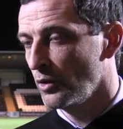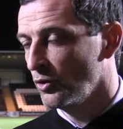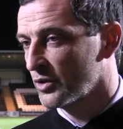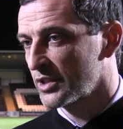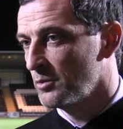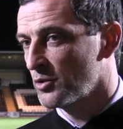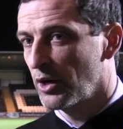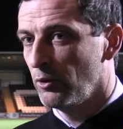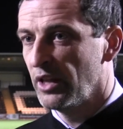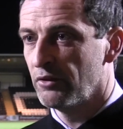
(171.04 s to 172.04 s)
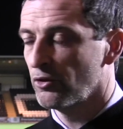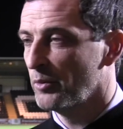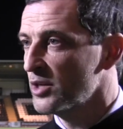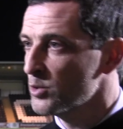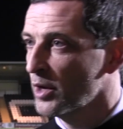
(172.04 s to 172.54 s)
There's times where I'll learn
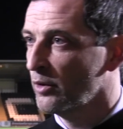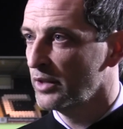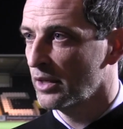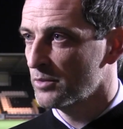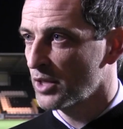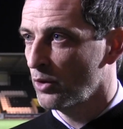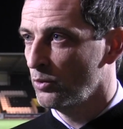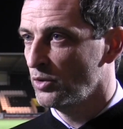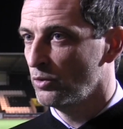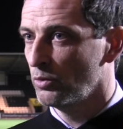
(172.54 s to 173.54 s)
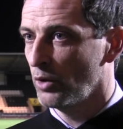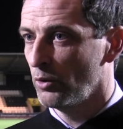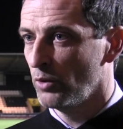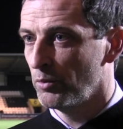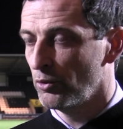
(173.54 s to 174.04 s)
from it as well in terms of how
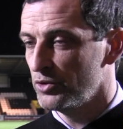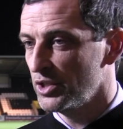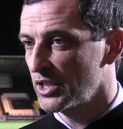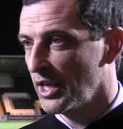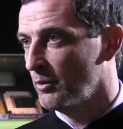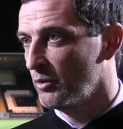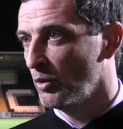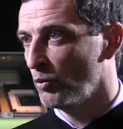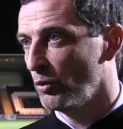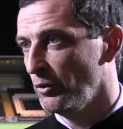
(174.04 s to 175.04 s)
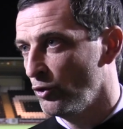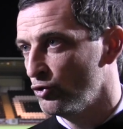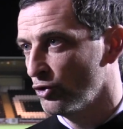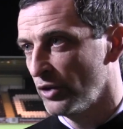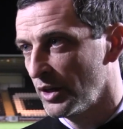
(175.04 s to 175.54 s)
we approach each game and what we
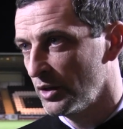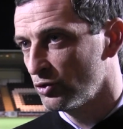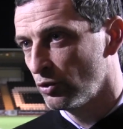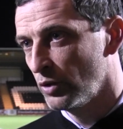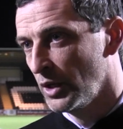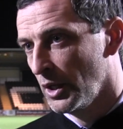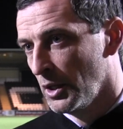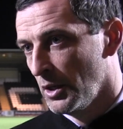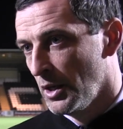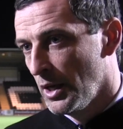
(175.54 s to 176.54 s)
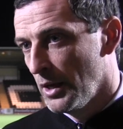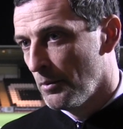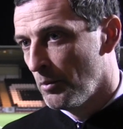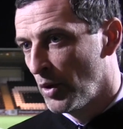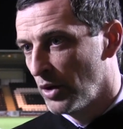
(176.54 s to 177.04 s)
do during it. So,
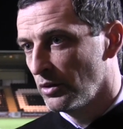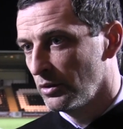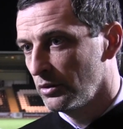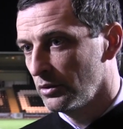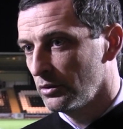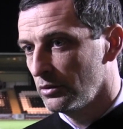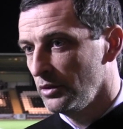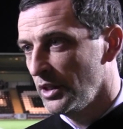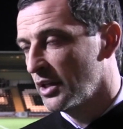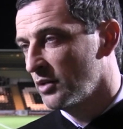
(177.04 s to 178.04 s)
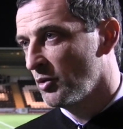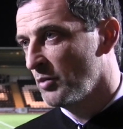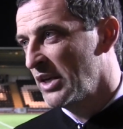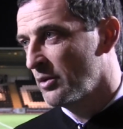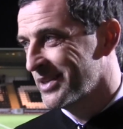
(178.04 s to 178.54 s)
but yeah, the
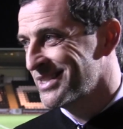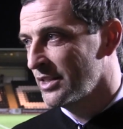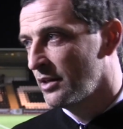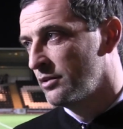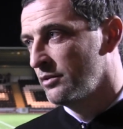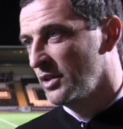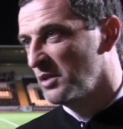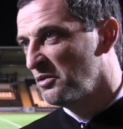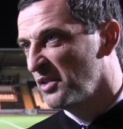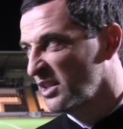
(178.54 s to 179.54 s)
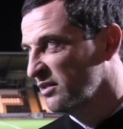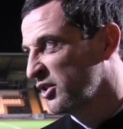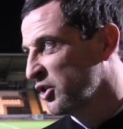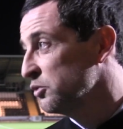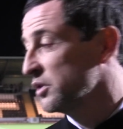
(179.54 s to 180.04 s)
momentum is there. You can feel it.
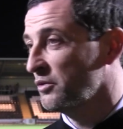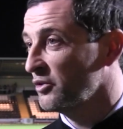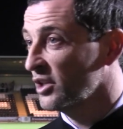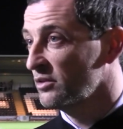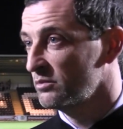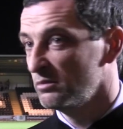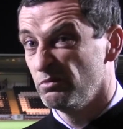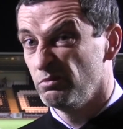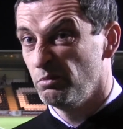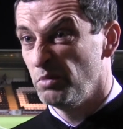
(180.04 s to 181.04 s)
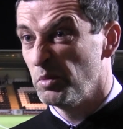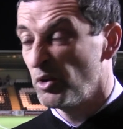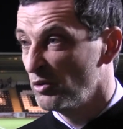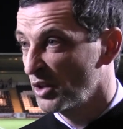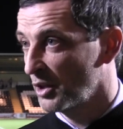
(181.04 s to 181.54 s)
The crowd can feel it.
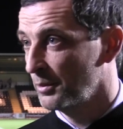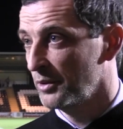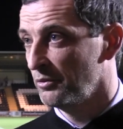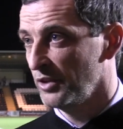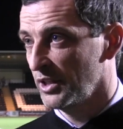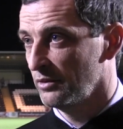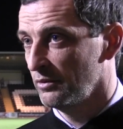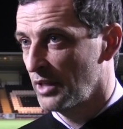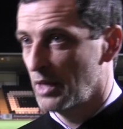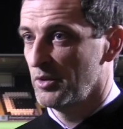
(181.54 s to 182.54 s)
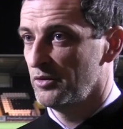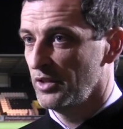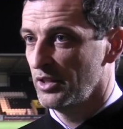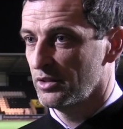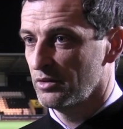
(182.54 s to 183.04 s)
People around the club can feel it. The
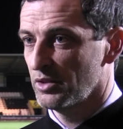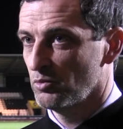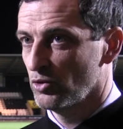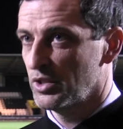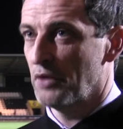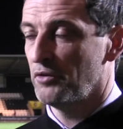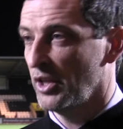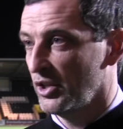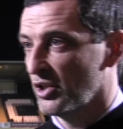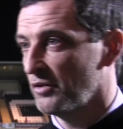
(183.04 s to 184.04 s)
atmosphere has most definitely